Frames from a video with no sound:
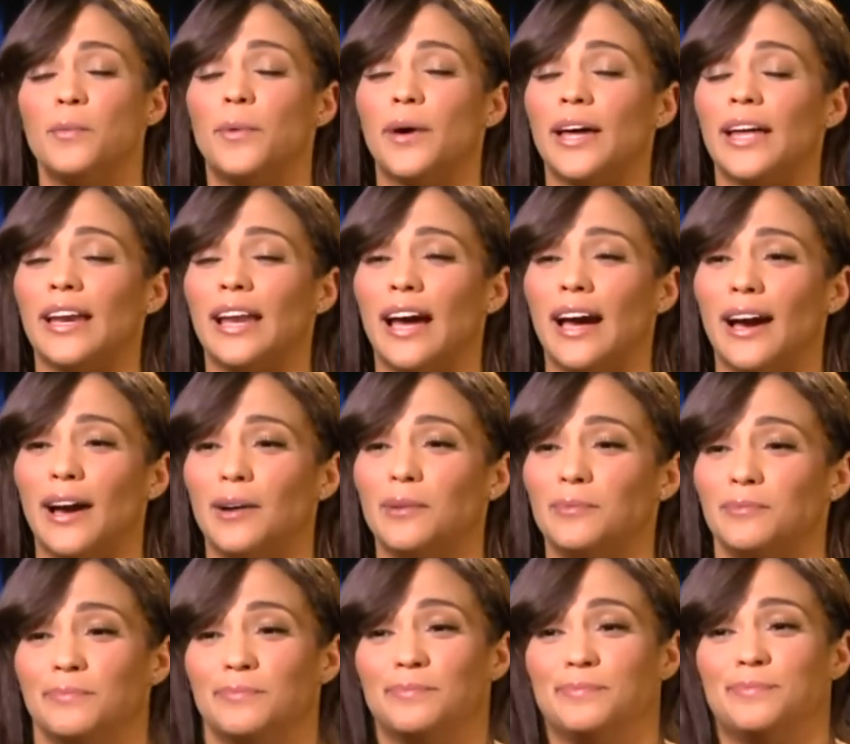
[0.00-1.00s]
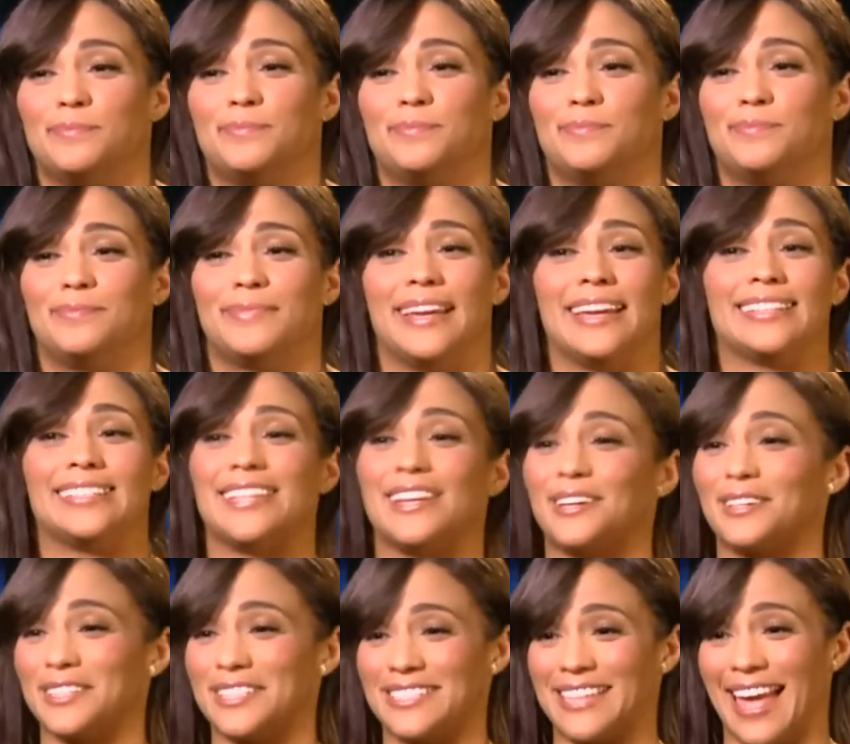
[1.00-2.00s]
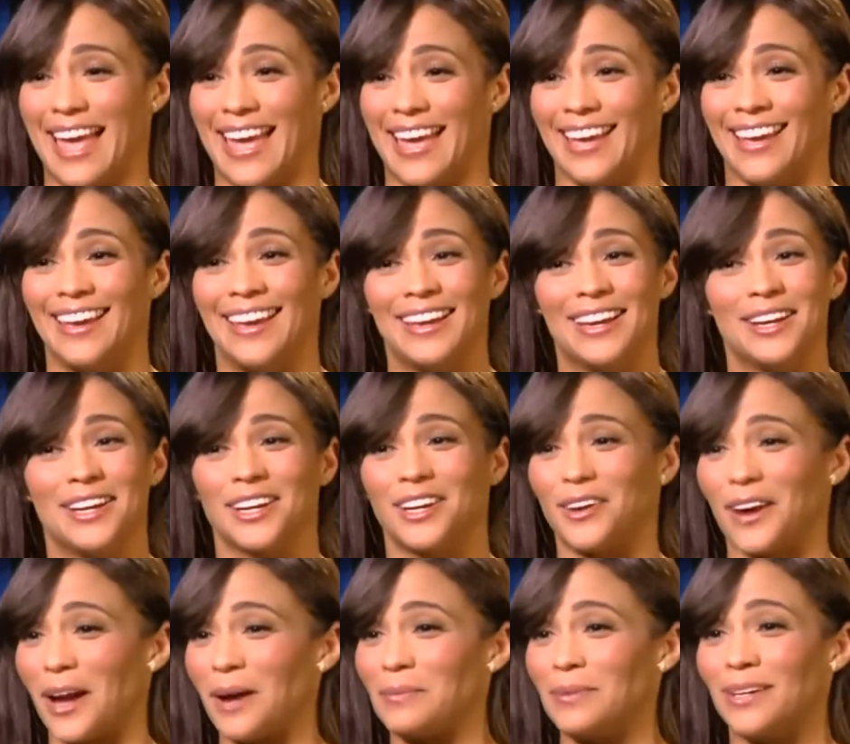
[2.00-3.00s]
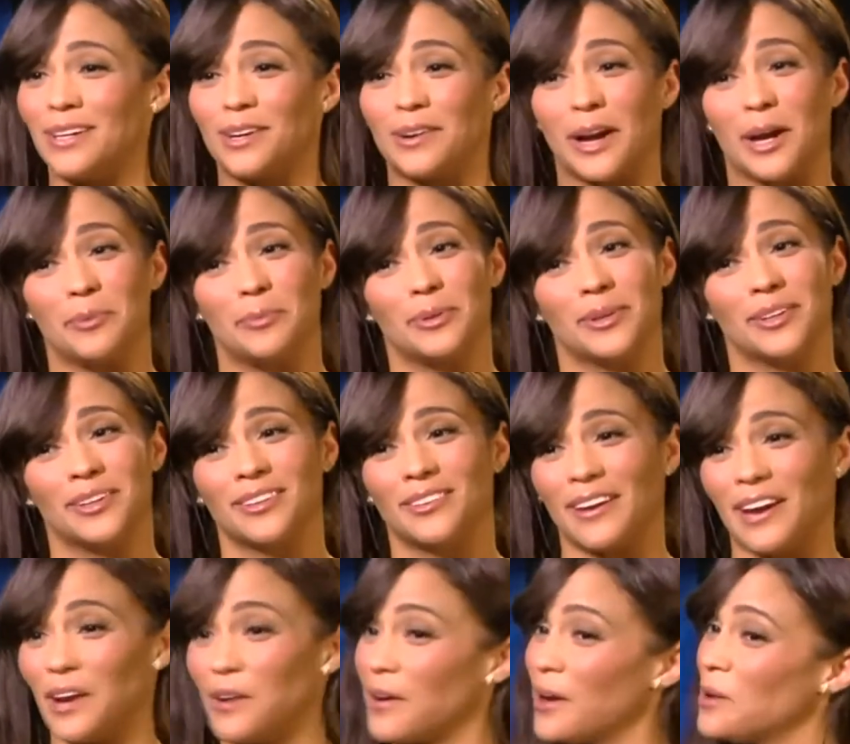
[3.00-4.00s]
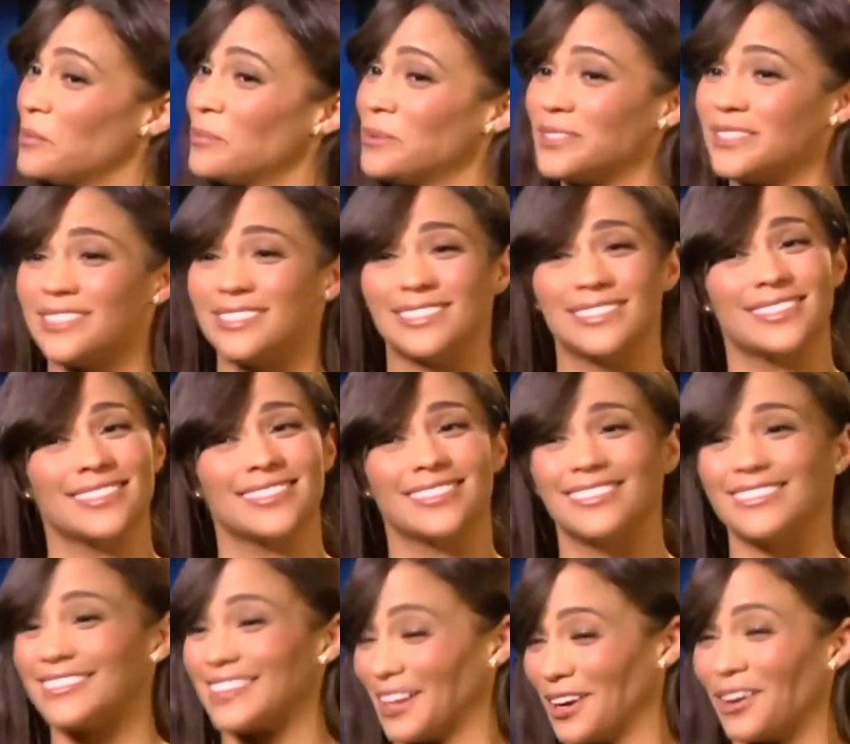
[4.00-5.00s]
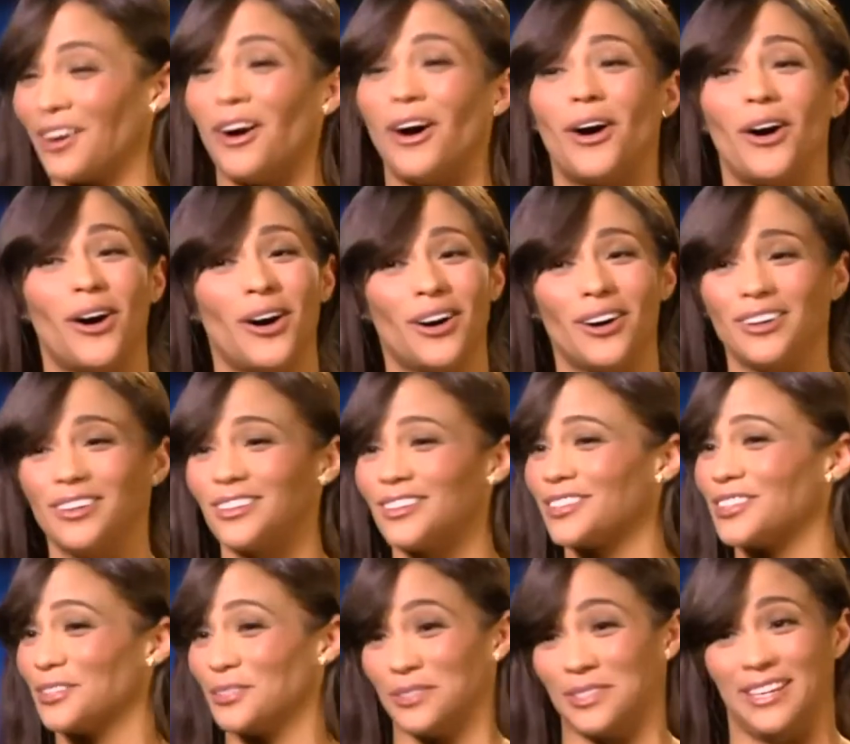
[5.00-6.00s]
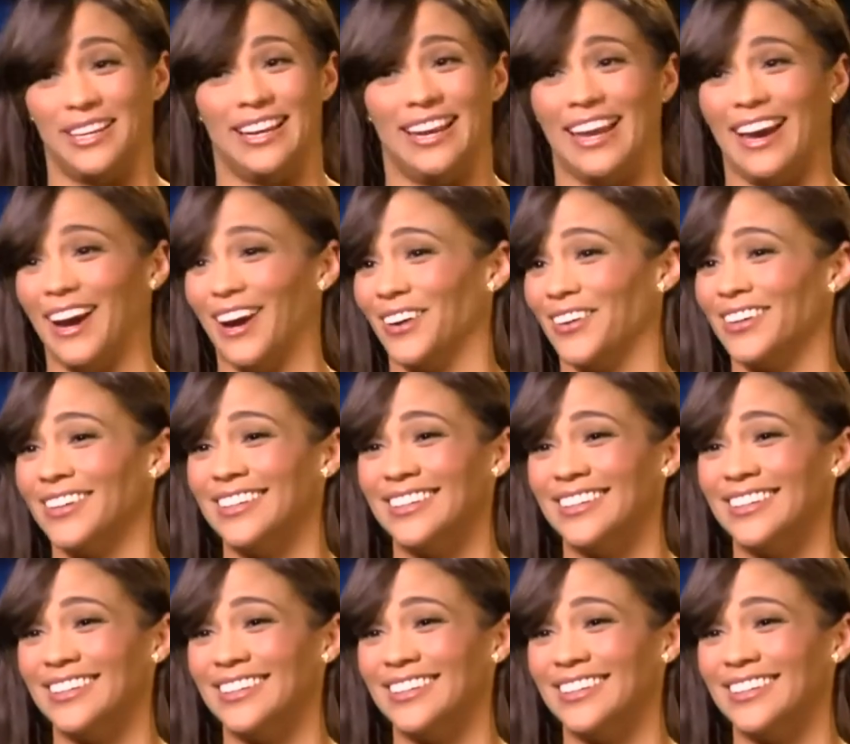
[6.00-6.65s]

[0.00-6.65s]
But um, it's here to stay. Grandma, grandpa, great grandpas, they're all using it now.